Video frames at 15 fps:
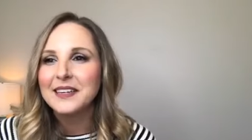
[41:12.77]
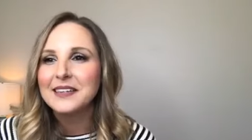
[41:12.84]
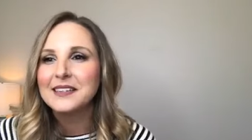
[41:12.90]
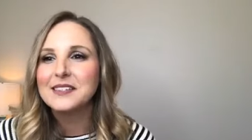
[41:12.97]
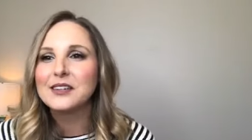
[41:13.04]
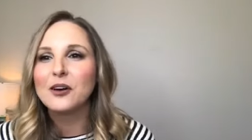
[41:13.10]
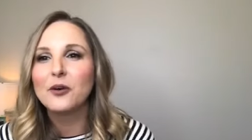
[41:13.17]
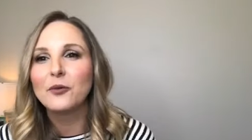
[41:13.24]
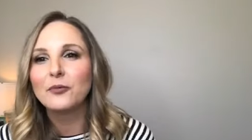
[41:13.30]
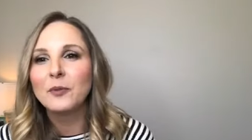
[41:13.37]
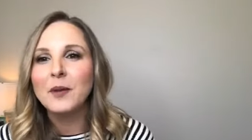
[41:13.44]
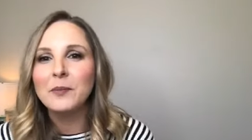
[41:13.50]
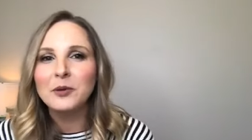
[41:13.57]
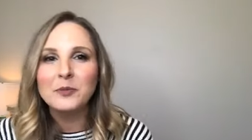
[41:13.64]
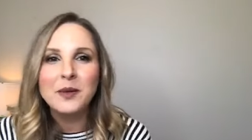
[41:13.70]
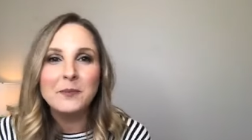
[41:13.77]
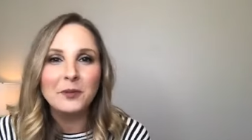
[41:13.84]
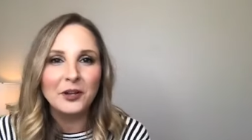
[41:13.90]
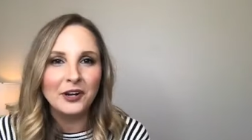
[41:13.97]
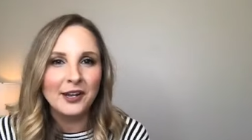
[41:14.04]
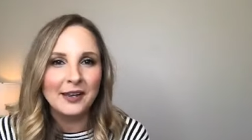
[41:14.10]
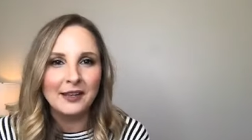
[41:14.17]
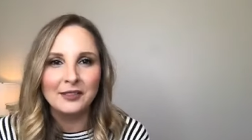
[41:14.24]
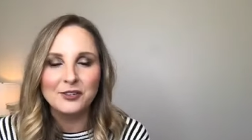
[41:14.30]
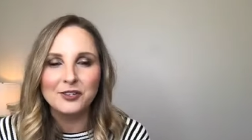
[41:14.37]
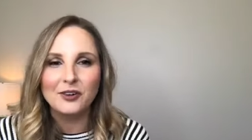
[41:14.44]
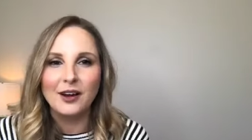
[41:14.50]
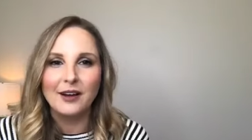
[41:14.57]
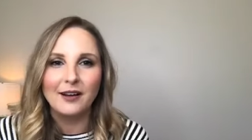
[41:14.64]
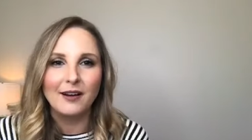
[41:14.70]
So remember, people are getting those
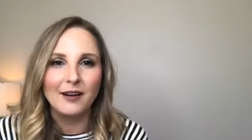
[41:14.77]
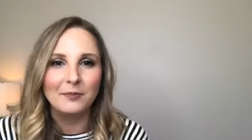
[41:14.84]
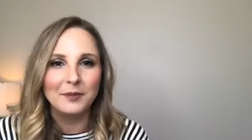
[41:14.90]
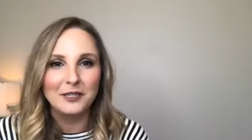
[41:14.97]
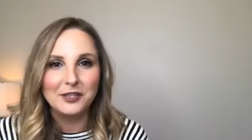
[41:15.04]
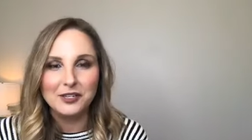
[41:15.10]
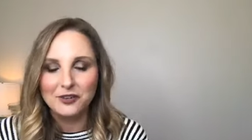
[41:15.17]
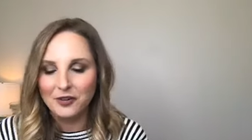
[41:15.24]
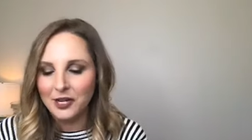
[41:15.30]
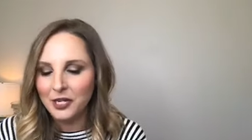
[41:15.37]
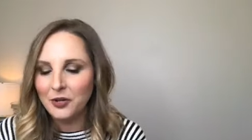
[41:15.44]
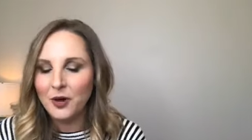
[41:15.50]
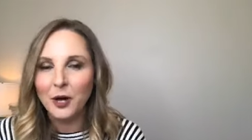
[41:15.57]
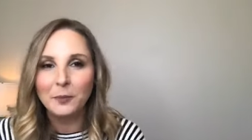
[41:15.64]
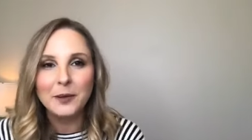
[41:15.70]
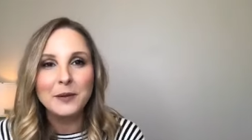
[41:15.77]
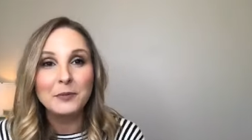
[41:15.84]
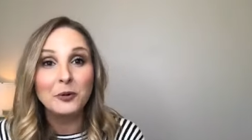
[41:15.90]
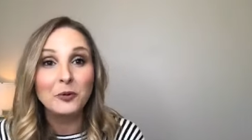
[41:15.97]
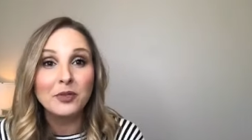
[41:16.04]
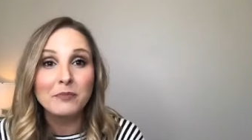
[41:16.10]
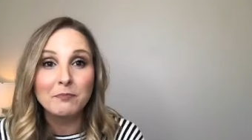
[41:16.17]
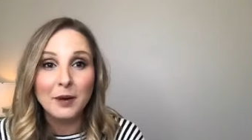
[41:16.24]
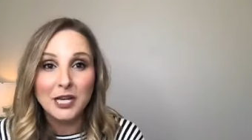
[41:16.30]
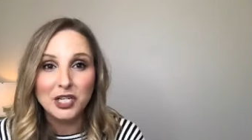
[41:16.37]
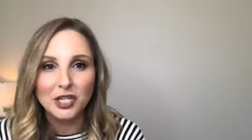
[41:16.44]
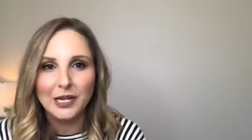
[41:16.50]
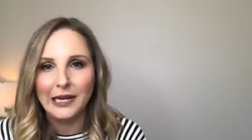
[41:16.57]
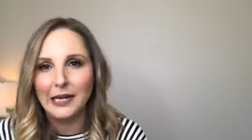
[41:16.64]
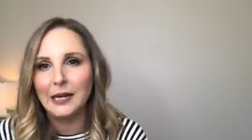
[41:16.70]
credit card bills. So can you help people with
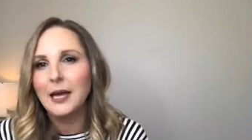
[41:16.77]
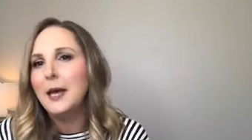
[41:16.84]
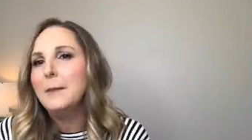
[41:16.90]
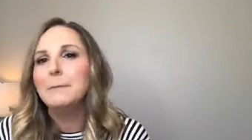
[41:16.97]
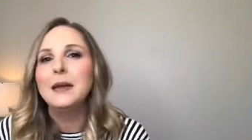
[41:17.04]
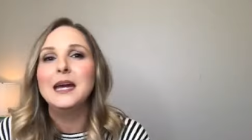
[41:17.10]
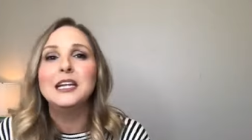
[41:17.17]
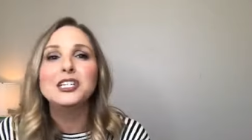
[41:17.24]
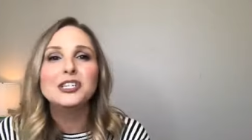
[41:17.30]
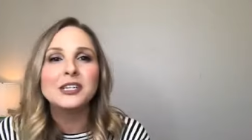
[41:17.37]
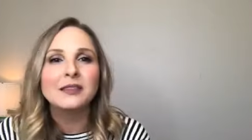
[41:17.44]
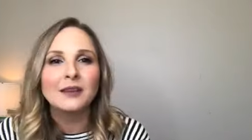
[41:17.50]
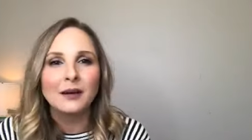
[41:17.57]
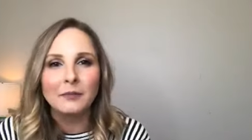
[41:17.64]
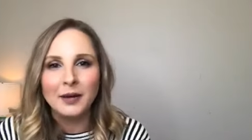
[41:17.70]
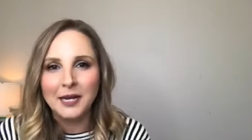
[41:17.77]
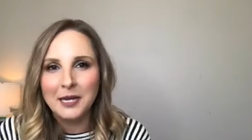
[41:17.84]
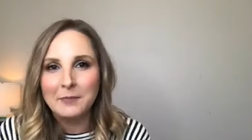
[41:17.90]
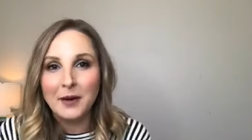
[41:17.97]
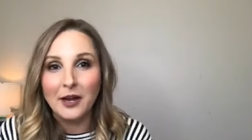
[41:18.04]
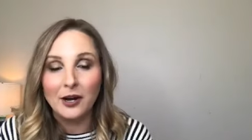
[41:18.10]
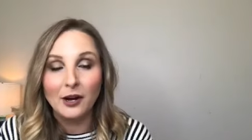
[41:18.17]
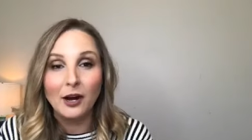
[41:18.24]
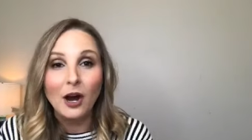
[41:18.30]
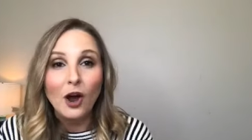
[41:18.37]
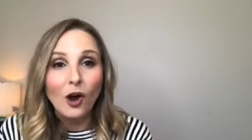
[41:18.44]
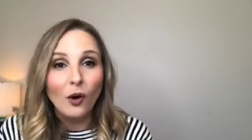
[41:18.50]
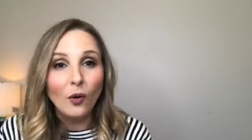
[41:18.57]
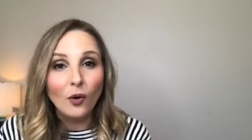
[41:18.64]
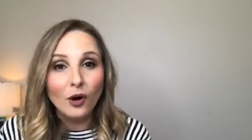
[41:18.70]
budgeting, managing their money better?
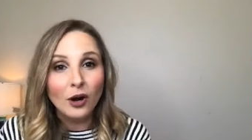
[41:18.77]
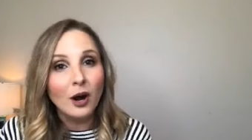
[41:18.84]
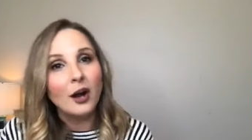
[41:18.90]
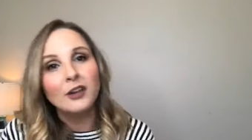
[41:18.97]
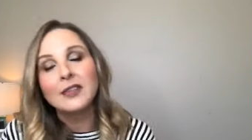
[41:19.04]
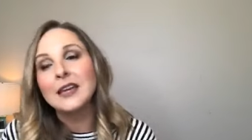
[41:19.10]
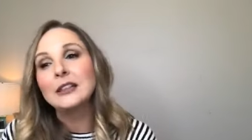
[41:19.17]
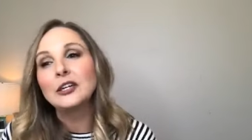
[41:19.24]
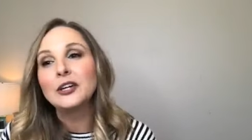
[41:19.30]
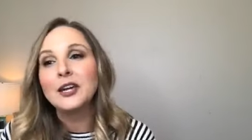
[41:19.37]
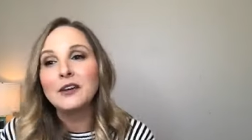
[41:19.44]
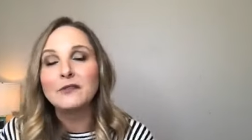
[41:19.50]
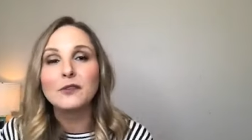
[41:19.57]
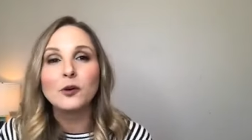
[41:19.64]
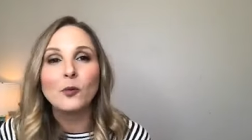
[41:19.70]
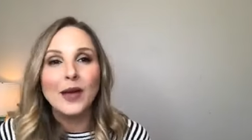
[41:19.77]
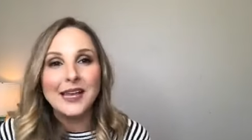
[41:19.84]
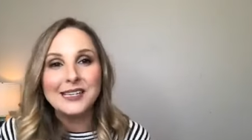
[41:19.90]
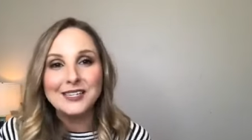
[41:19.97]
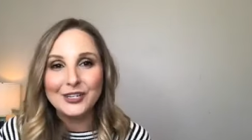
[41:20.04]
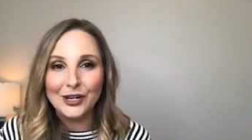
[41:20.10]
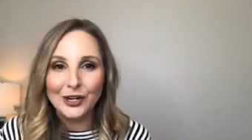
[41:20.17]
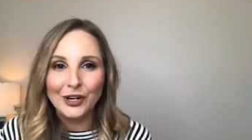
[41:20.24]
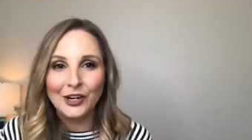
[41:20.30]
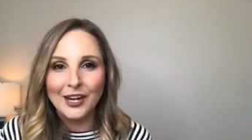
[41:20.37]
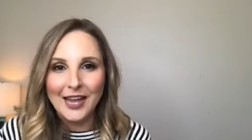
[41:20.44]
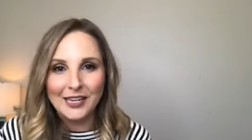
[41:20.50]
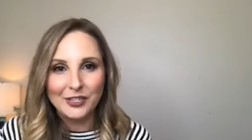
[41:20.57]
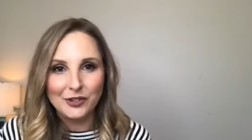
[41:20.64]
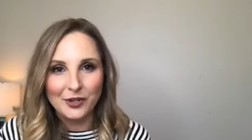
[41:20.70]
Or are they looking for ways to earn
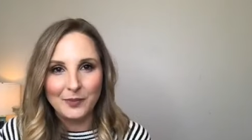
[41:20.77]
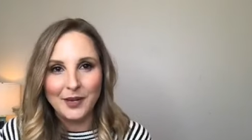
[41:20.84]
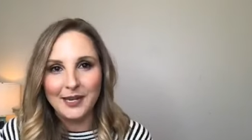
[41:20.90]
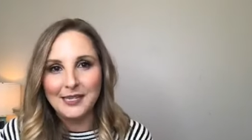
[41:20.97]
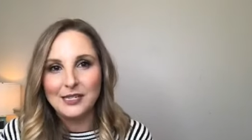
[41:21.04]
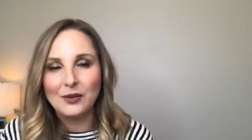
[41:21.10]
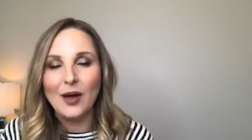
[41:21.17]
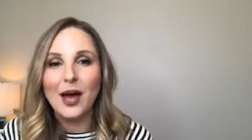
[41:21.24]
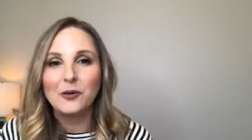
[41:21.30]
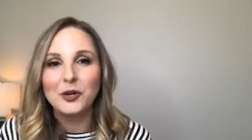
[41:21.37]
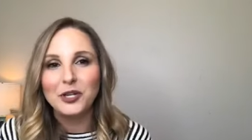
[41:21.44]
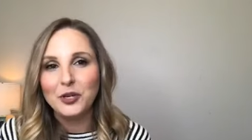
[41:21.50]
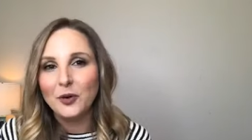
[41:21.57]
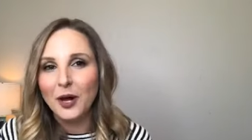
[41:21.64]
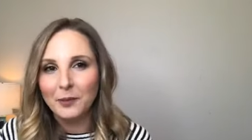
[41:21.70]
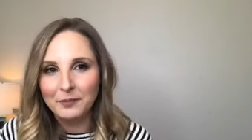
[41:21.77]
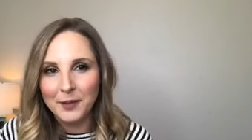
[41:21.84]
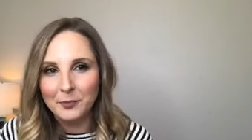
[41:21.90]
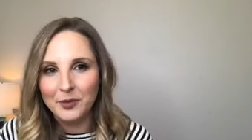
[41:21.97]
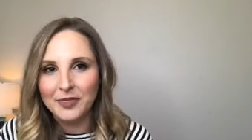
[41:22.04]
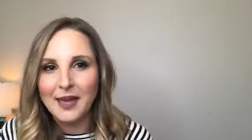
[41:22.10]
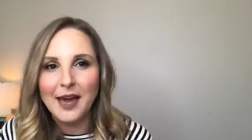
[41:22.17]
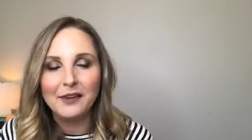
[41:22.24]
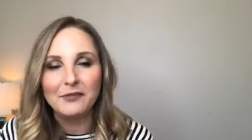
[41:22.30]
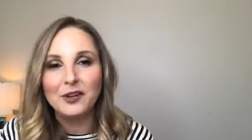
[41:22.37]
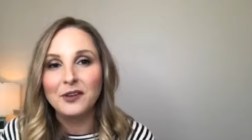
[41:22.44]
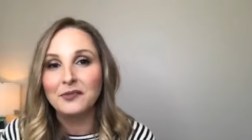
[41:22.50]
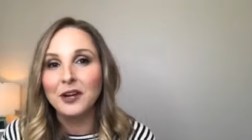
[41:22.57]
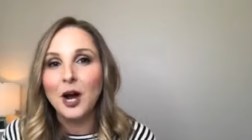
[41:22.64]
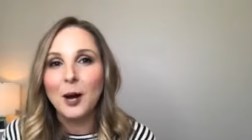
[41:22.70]
extra money? So how can you help them with that? If you
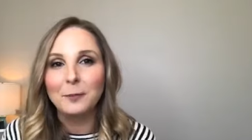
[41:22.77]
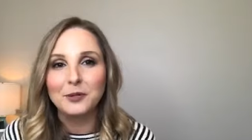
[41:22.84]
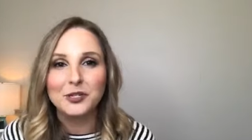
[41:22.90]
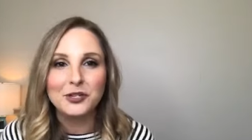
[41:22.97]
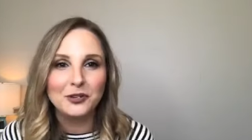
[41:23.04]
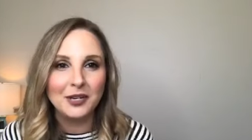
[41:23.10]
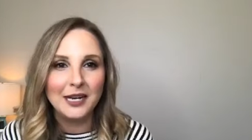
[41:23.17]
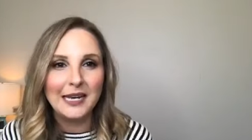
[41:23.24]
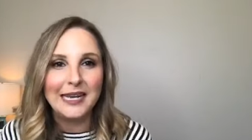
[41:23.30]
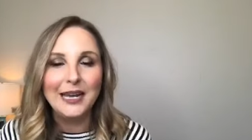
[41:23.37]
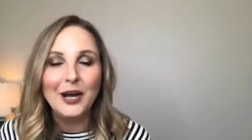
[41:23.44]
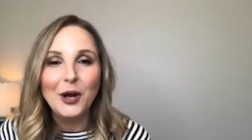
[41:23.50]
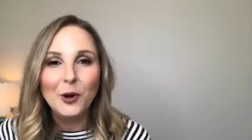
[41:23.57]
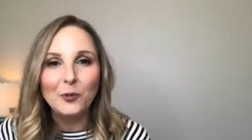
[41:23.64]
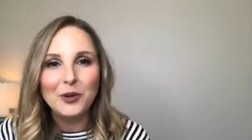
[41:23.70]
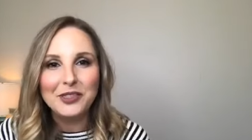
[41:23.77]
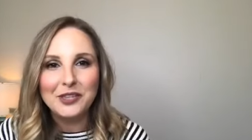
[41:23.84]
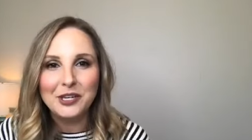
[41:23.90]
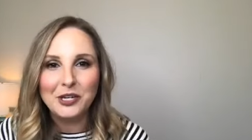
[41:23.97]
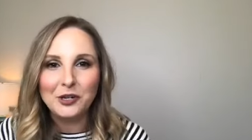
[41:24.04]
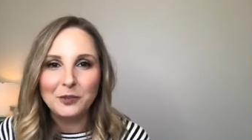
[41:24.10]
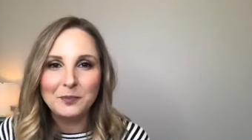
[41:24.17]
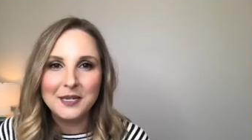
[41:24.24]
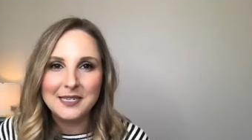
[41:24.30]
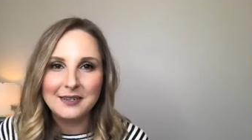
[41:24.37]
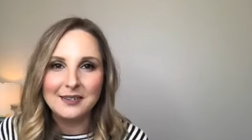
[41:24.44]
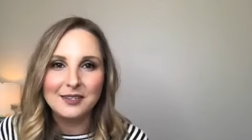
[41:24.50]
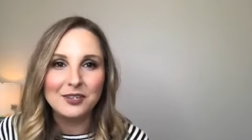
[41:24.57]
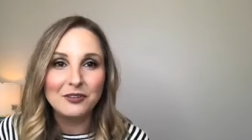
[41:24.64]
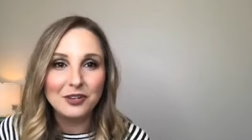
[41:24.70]
have an opportunity within your
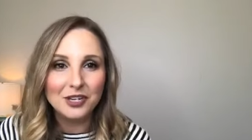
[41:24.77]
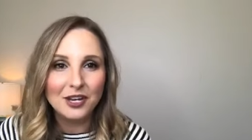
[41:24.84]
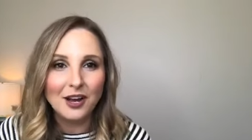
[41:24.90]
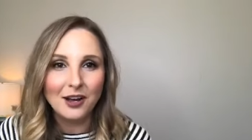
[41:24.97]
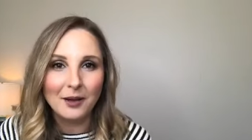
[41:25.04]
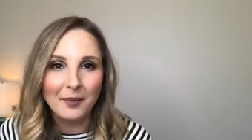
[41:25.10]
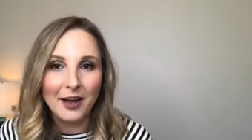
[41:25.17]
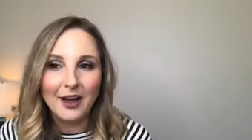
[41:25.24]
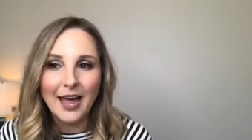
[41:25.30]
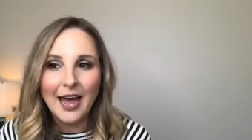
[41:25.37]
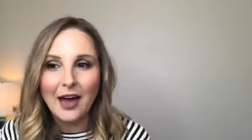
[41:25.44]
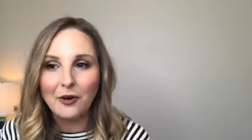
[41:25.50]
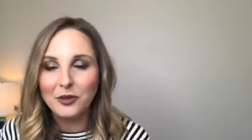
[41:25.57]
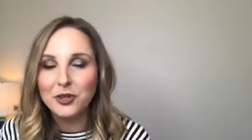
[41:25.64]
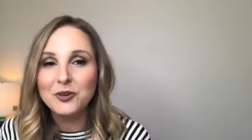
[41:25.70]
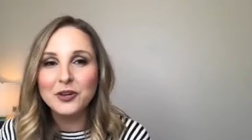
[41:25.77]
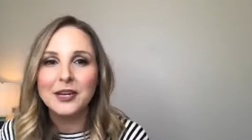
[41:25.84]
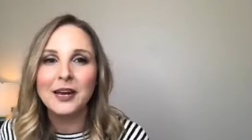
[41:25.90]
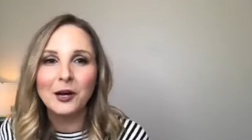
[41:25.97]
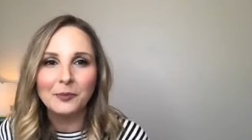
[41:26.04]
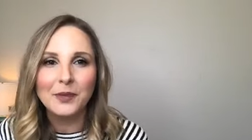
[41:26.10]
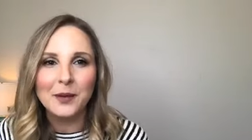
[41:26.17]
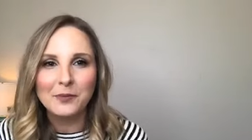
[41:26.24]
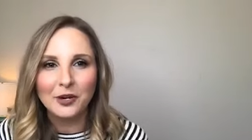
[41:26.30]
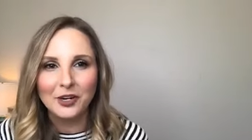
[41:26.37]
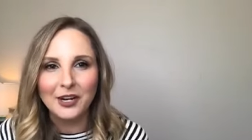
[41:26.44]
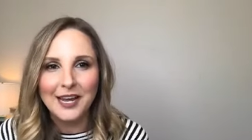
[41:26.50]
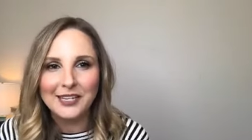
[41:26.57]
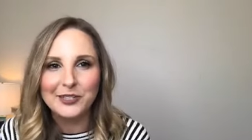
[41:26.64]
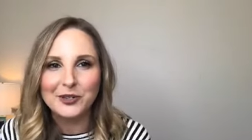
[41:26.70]
business, you could talk about how you can help them
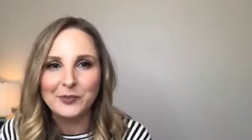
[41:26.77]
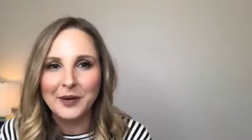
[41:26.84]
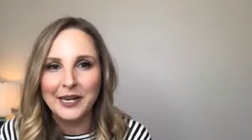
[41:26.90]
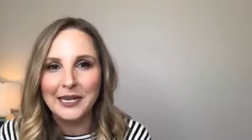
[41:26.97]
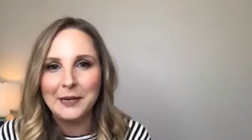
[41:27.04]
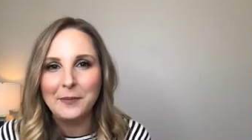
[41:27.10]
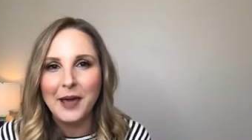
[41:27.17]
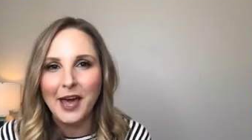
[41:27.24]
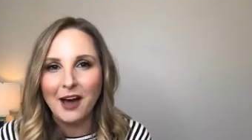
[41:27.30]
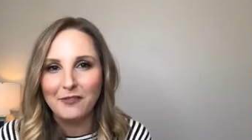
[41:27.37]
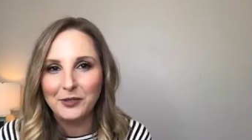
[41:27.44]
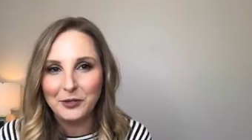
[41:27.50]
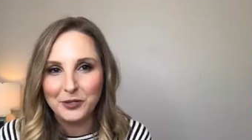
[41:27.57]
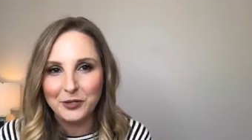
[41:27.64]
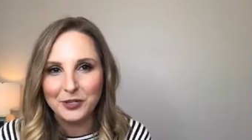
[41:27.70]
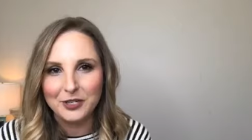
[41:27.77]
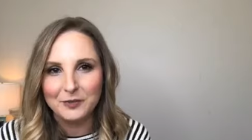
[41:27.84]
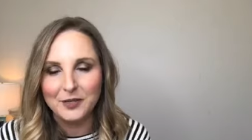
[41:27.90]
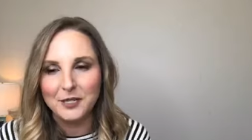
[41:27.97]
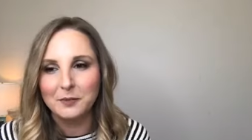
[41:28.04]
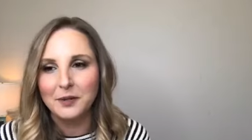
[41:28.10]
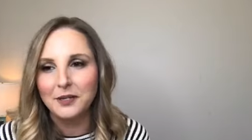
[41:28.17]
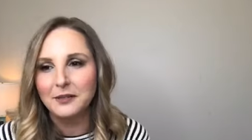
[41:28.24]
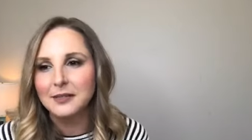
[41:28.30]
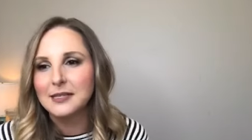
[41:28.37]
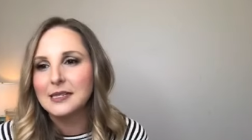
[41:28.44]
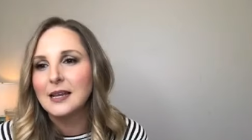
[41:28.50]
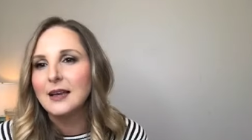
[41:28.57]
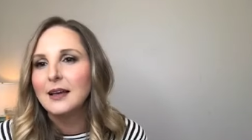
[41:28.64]
earn extra money to pay off those Christmas bills.